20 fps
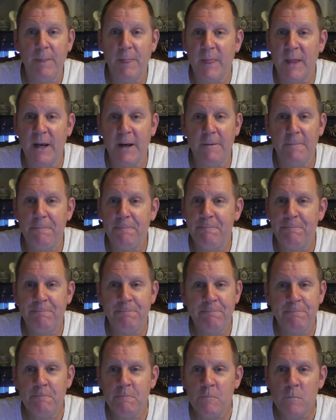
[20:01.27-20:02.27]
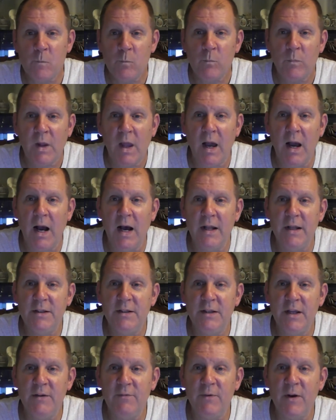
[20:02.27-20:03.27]
you know. Uh,
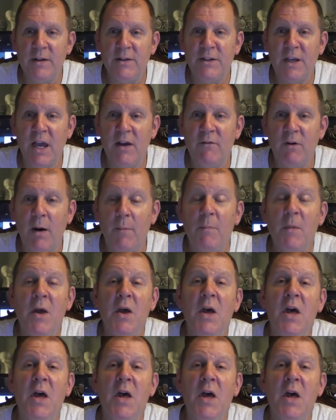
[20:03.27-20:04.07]
defense gave up,